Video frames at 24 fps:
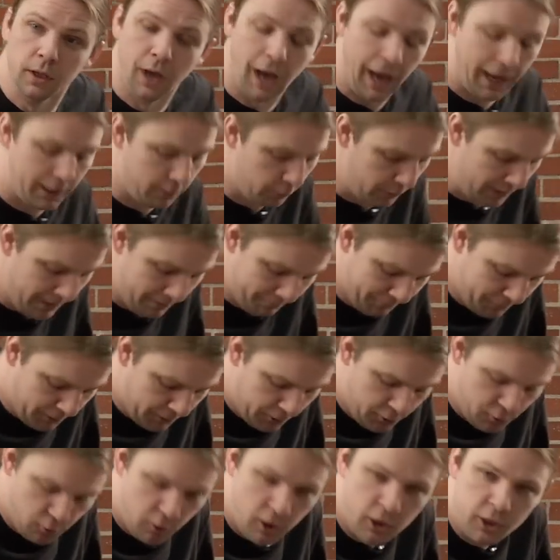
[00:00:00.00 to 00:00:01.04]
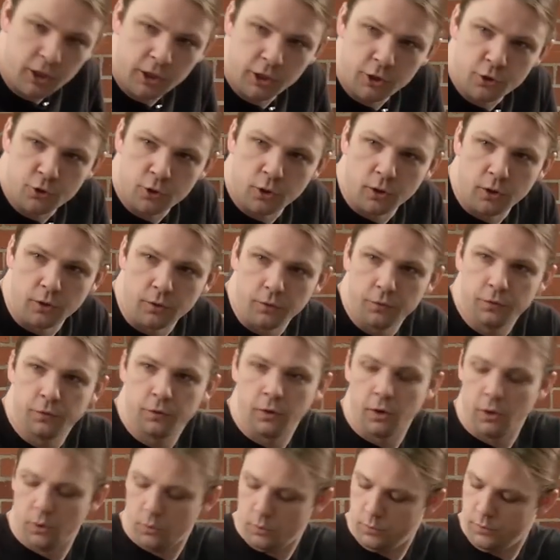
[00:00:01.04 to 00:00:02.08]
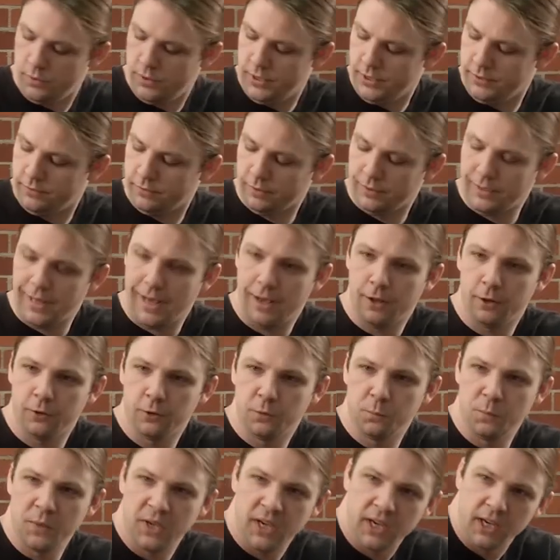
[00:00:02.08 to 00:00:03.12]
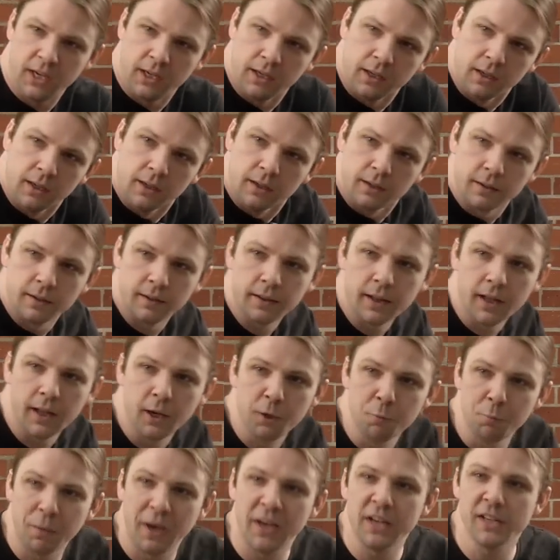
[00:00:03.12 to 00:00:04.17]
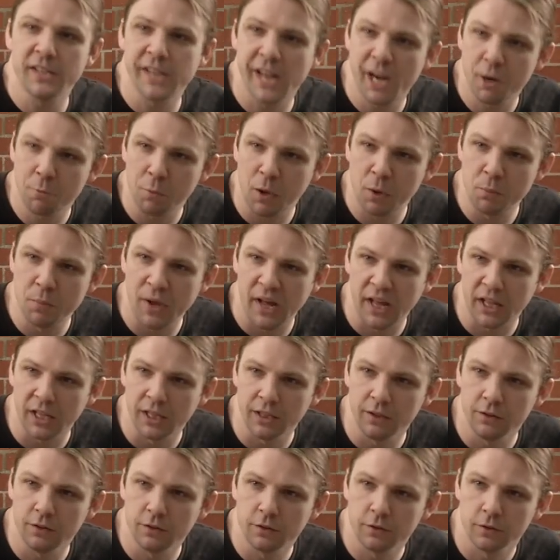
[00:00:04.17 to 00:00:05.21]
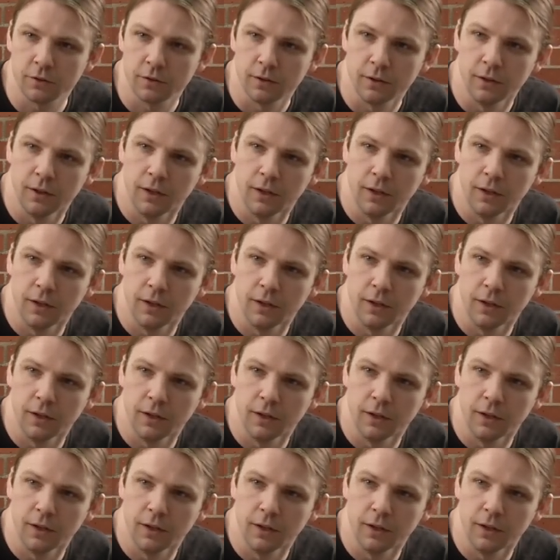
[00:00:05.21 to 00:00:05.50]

I don't have good trunk control, so this allows me to then maintain my balance.